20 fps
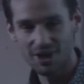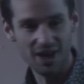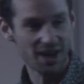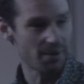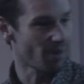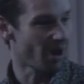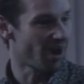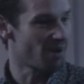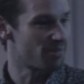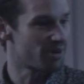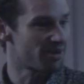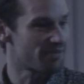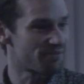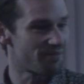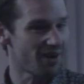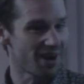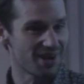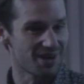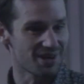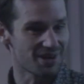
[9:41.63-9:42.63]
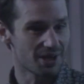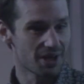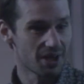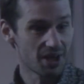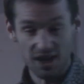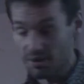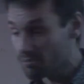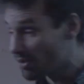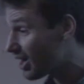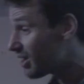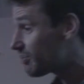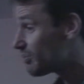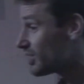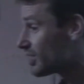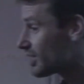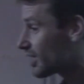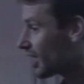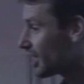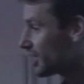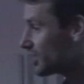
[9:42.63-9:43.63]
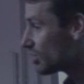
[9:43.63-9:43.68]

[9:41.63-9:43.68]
It might be a friend. It might be a guy